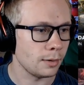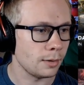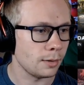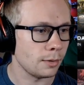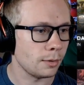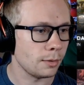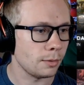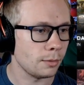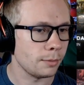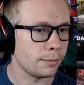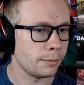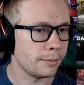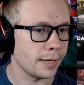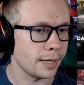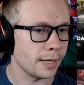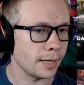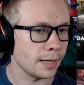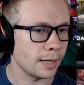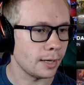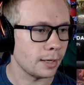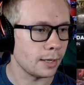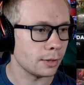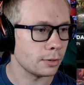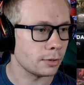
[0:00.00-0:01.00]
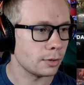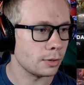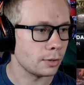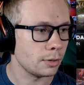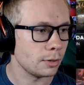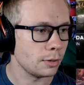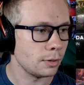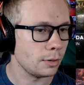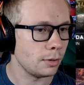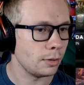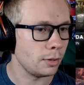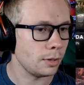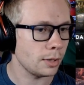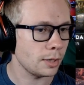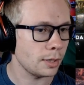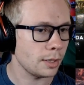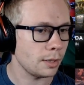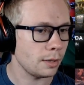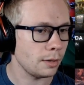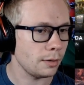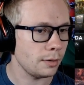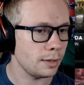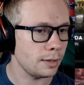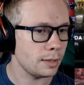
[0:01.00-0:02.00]
Oh my gosh, look at
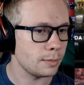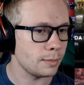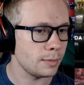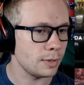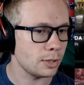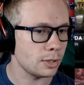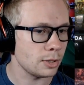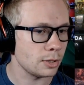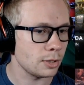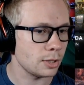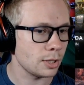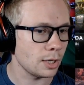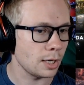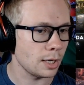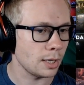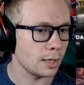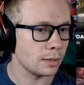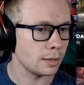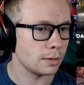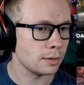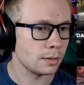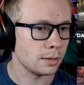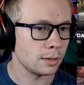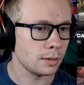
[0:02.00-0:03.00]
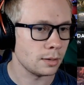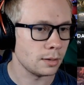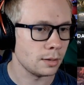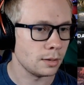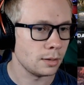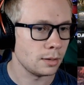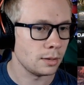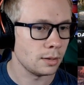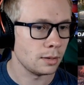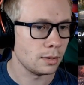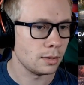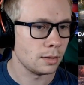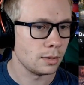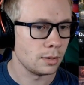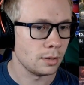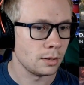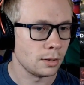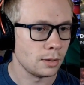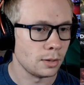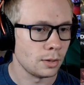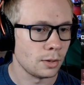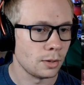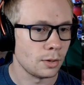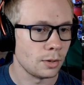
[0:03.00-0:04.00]
all these mission chains.
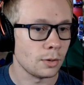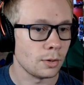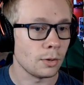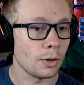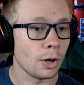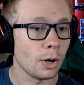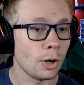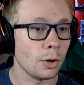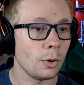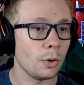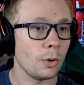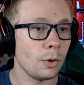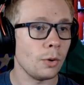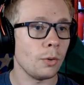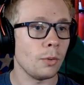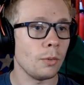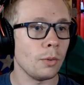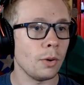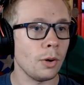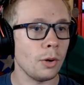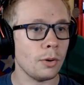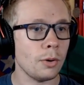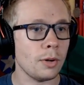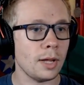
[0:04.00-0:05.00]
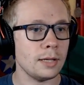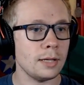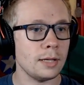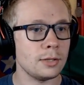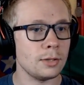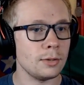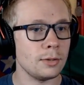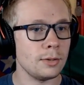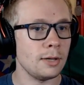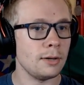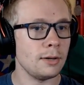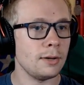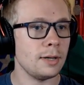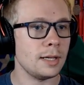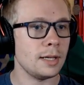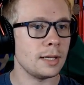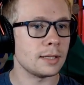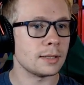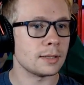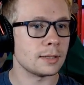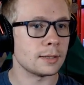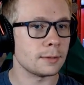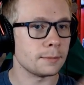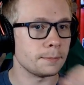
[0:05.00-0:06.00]
Oh, okay, so here it
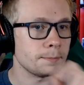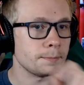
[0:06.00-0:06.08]
is.